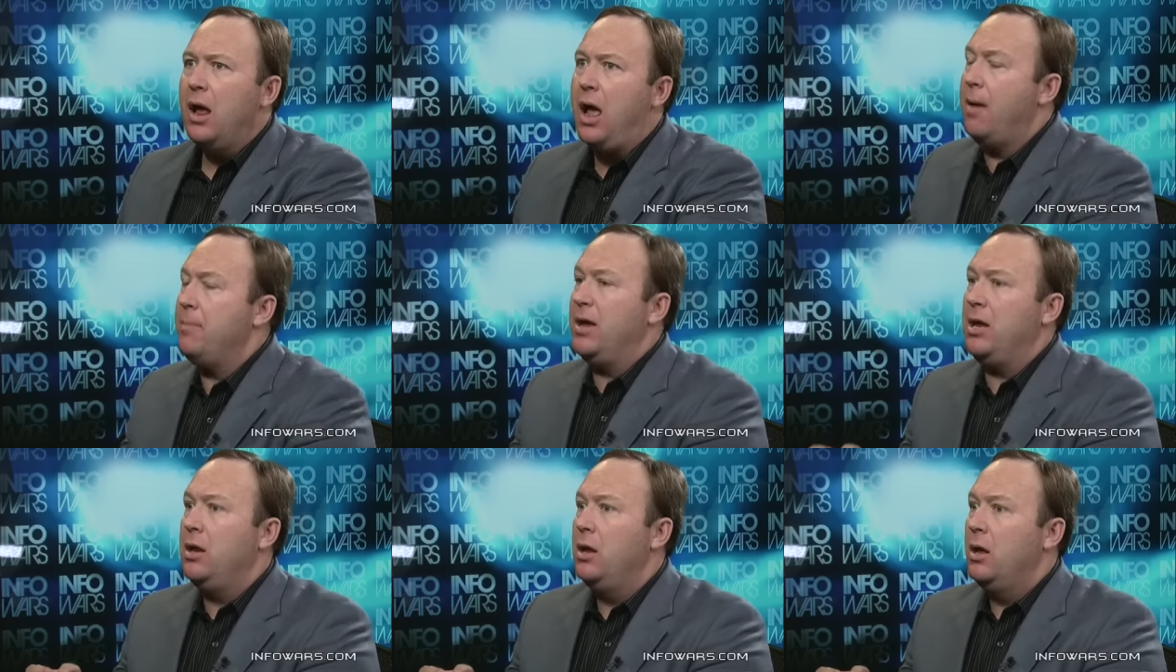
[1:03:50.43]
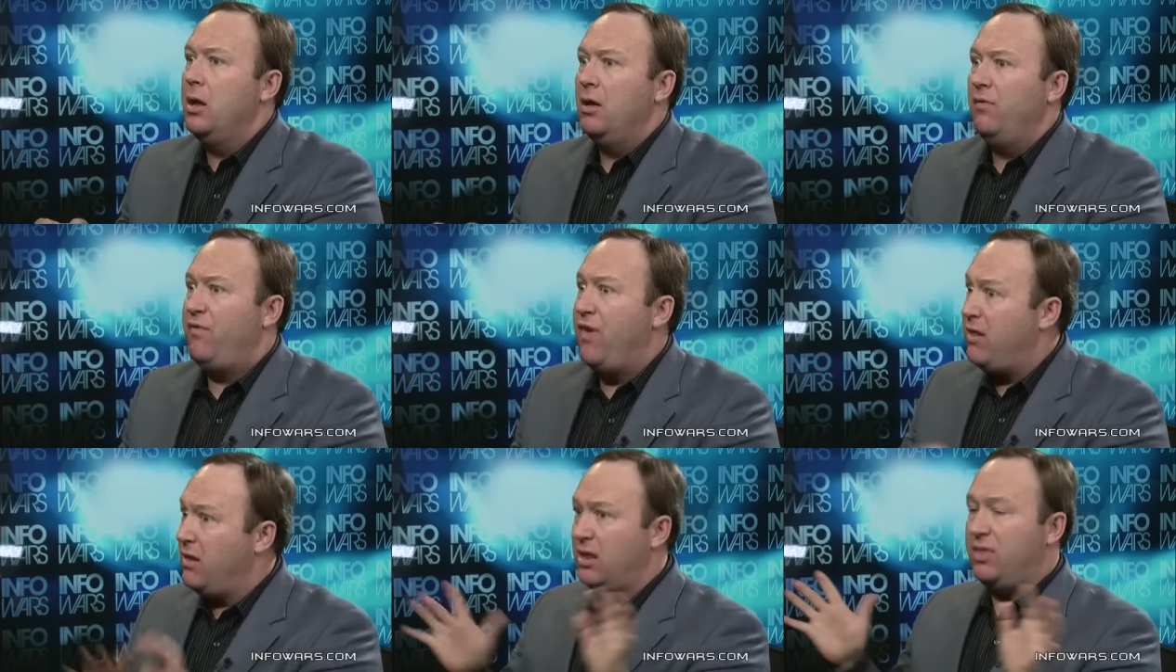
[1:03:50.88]
I mean,
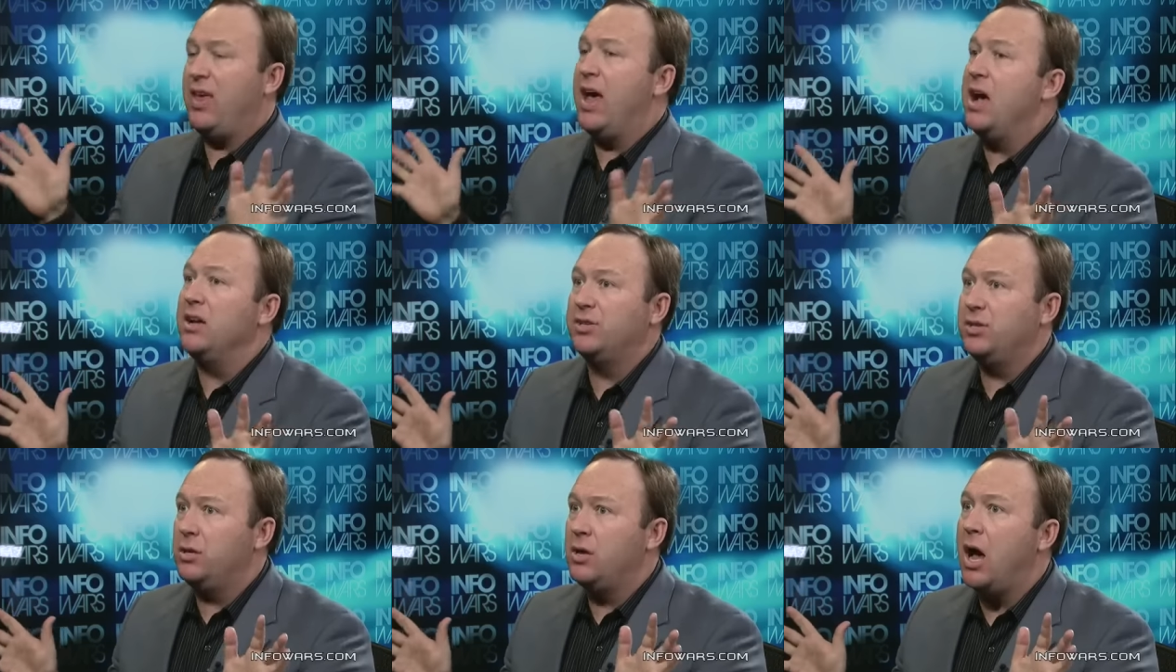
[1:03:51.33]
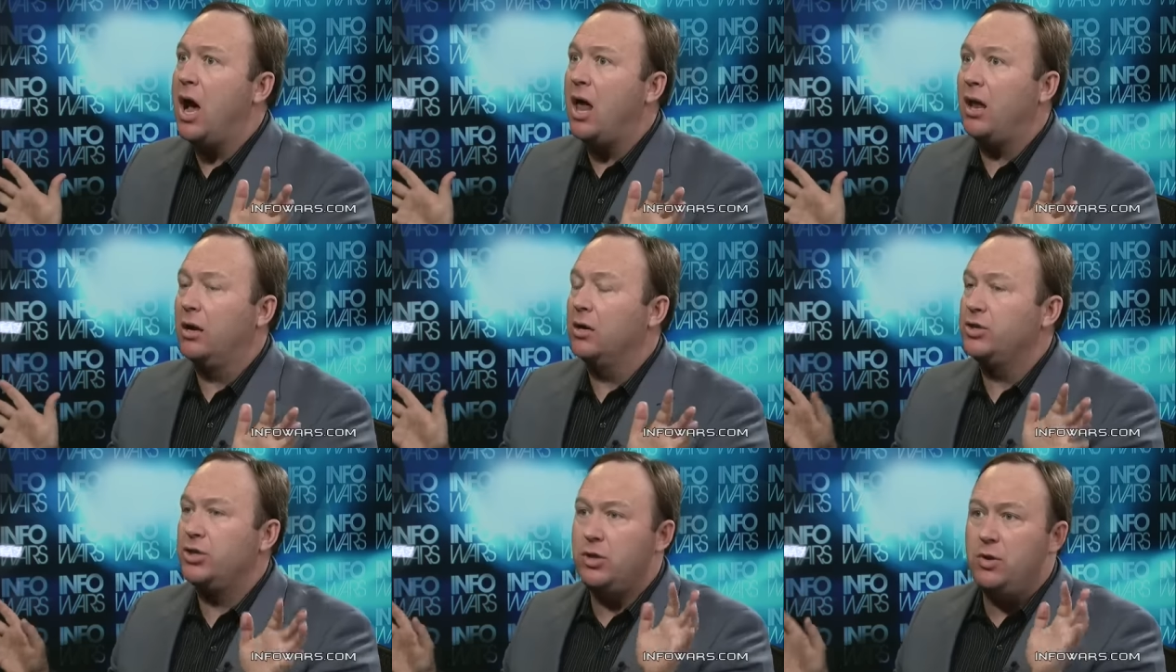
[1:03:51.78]

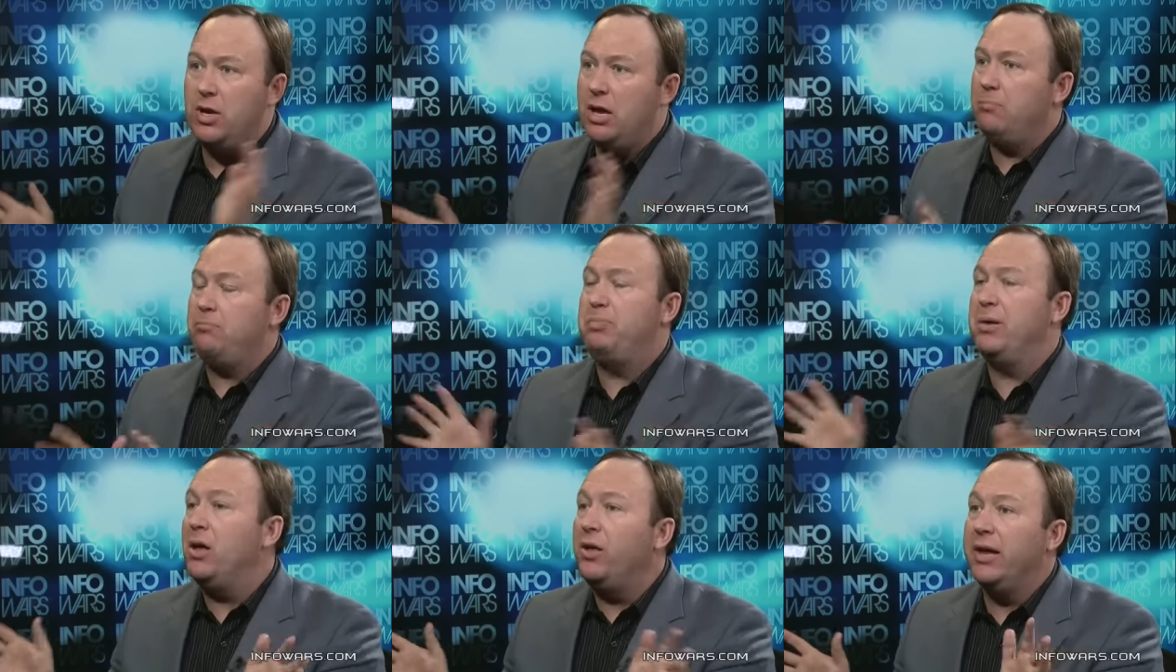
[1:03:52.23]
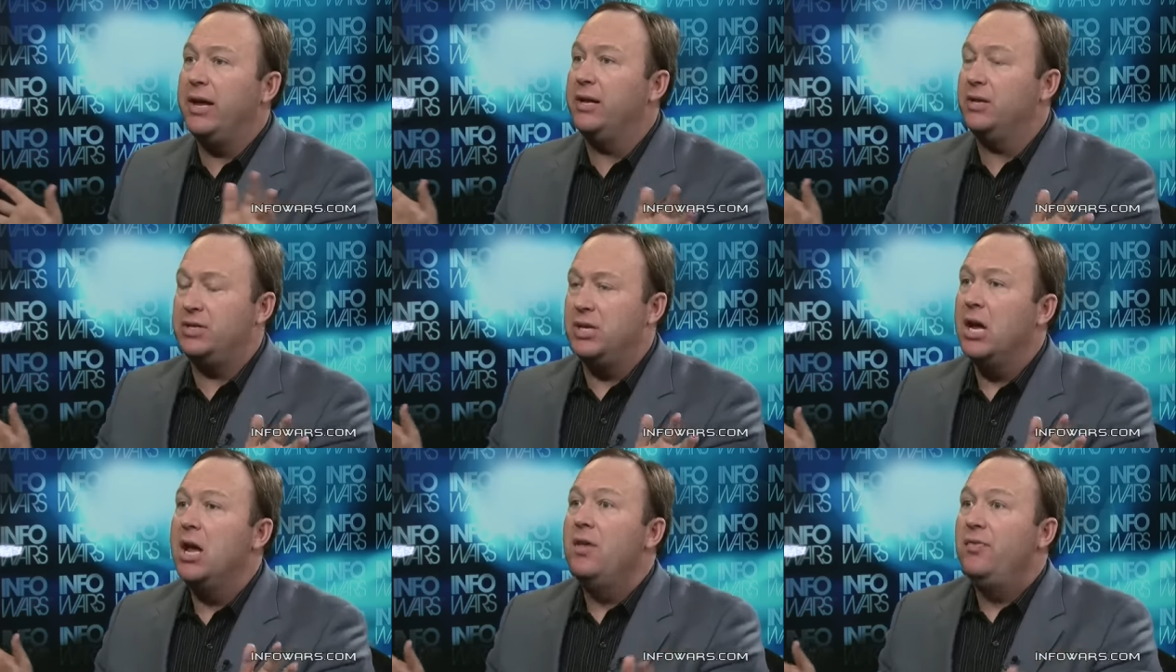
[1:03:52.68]
$50,000 and you get
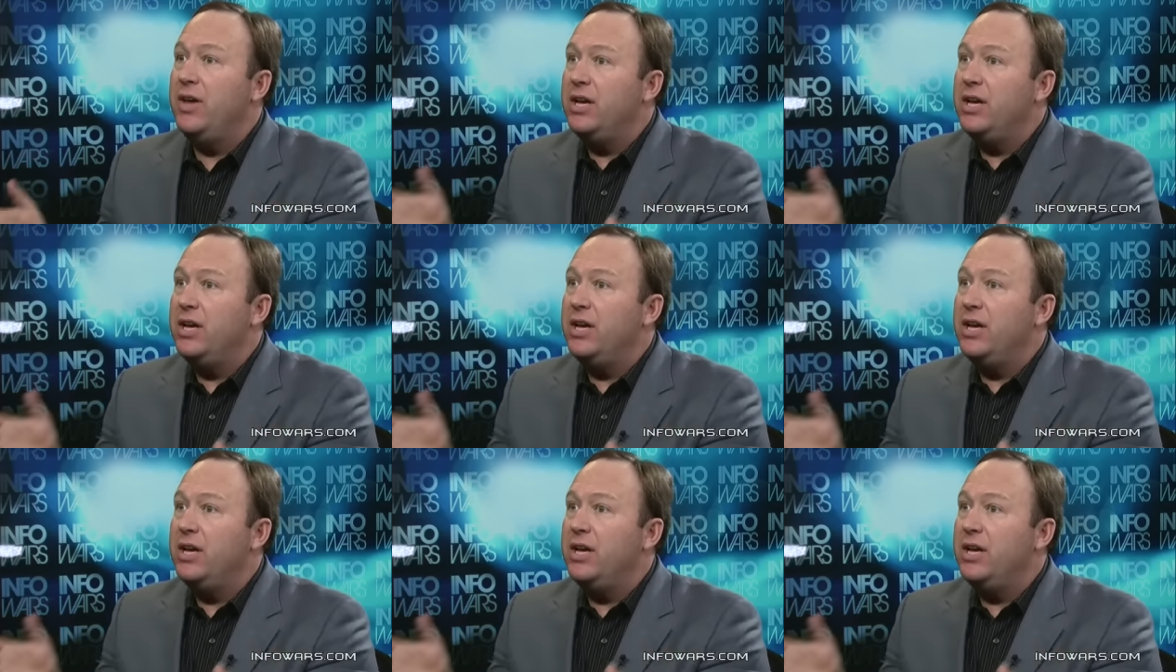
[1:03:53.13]
billions.